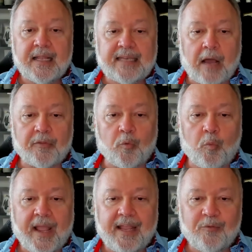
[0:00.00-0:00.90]
Now, the
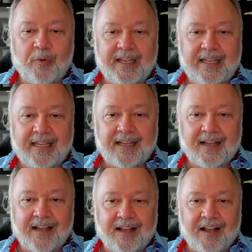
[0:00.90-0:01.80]
way we
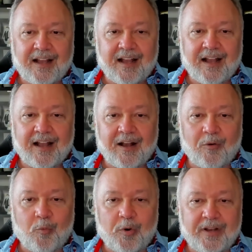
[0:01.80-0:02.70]

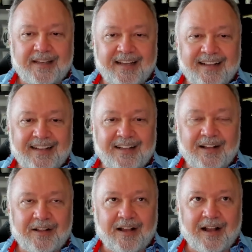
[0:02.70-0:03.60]
would
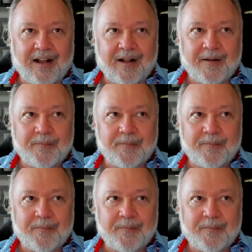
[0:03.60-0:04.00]
uh,